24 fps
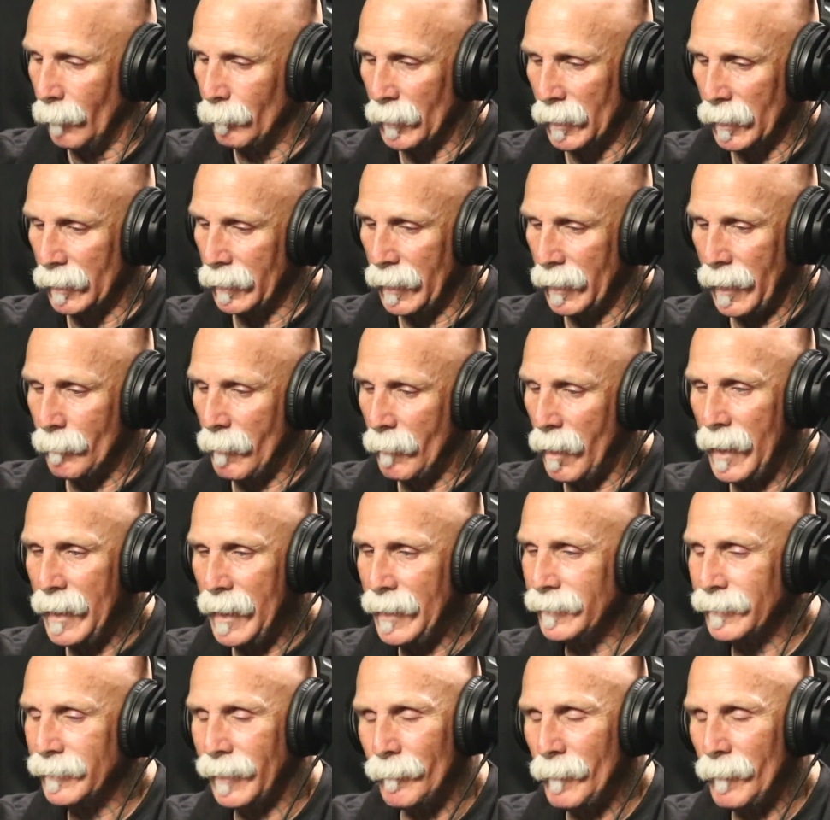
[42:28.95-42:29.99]
But at my
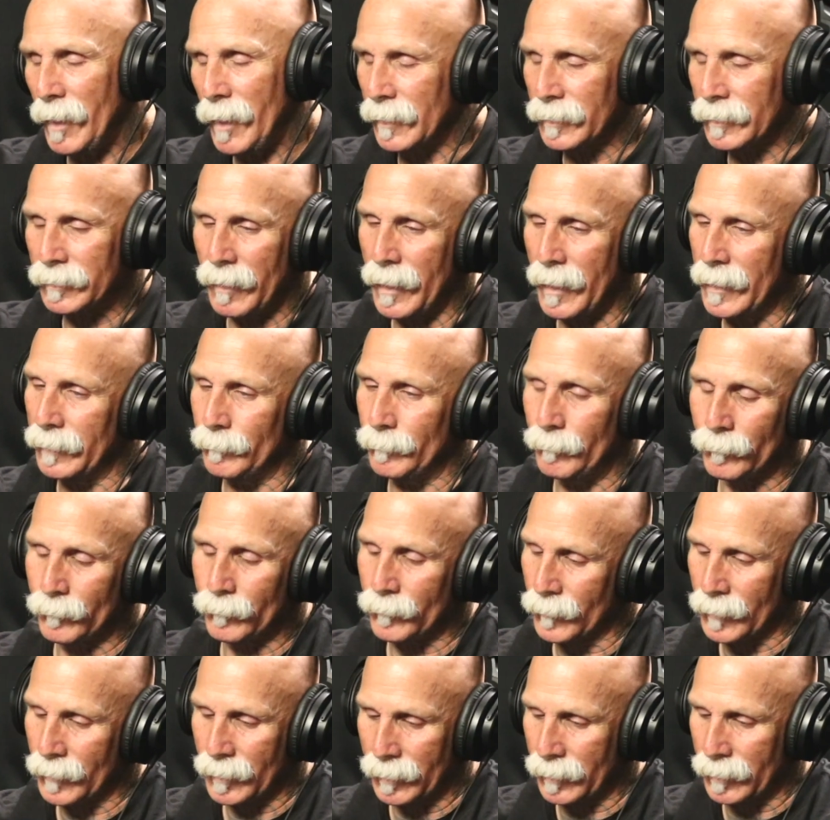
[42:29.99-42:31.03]
age, I'm not trying to
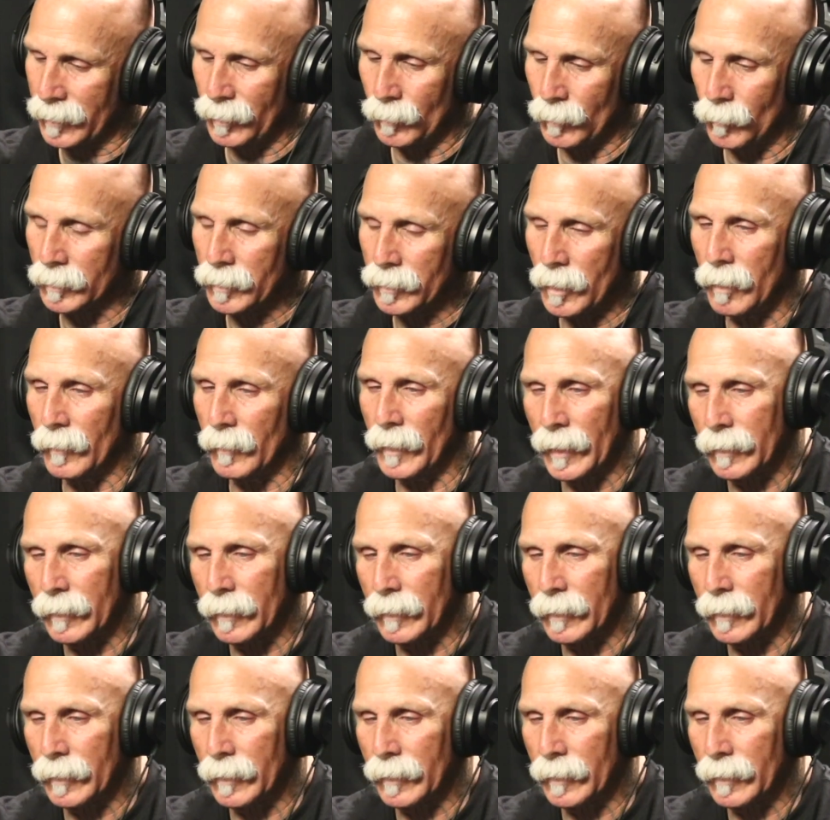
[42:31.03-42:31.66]
deal with all that